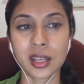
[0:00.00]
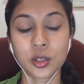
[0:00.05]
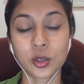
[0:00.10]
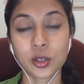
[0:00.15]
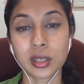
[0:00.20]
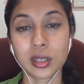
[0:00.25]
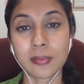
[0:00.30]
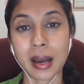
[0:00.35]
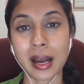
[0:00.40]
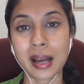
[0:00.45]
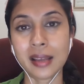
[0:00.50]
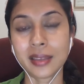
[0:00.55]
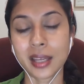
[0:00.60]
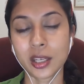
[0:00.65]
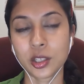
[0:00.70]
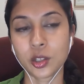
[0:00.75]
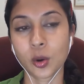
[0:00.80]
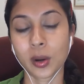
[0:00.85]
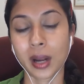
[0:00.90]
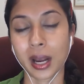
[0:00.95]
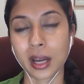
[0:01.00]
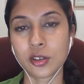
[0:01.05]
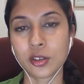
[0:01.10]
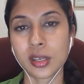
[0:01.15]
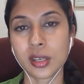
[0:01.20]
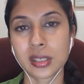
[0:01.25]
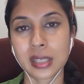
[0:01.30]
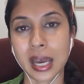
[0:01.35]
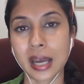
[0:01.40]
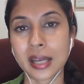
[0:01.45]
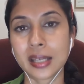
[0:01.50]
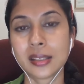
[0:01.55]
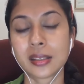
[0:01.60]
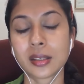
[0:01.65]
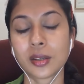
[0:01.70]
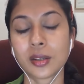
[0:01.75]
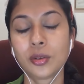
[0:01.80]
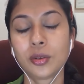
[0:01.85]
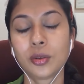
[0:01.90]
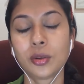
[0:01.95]
and to demand that your country
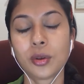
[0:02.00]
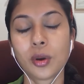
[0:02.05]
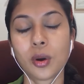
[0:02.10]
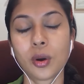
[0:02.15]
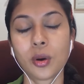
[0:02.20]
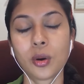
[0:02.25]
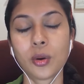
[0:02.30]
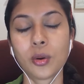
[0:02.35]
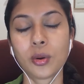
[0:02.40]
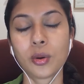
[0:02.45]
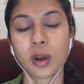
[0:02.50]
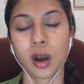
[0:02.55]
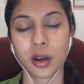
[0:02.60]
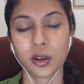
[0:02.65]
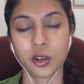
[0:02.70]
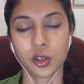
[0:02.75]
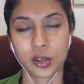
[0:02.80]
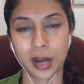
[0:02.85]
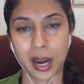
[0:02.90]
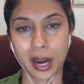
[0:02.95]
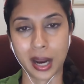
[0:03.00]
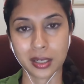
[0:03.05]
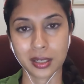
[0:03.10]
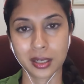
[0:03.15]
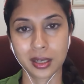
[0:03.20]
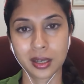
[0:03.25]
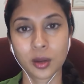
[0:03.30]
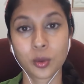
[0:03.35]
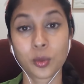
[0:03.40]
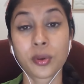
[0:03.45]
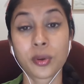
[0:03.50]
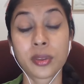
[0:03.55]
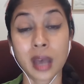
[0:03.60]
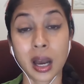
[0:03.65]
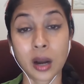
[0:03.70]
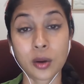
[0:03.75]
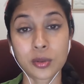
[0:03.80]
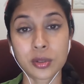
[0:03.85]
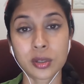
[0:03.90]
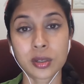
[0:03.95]
signs no contract
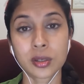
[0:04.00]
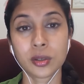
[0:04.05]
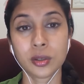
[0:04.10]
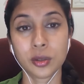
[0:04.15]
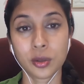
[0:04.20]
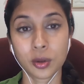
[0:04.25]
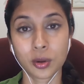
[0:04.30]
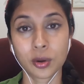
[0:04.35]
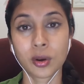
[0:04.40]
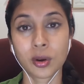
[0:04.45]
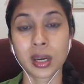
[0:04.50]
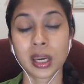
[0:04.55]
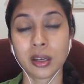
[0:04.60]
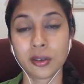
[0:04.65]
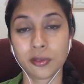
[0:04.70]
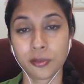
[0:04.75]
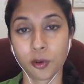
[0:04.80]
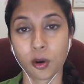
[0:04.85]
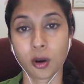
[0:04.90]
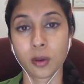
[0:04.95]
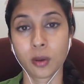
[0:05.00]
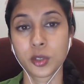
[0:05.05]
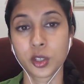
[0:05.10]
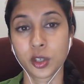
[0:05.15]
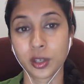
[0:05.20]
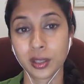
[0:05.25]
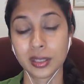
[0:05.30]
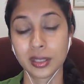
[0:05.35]
without your informed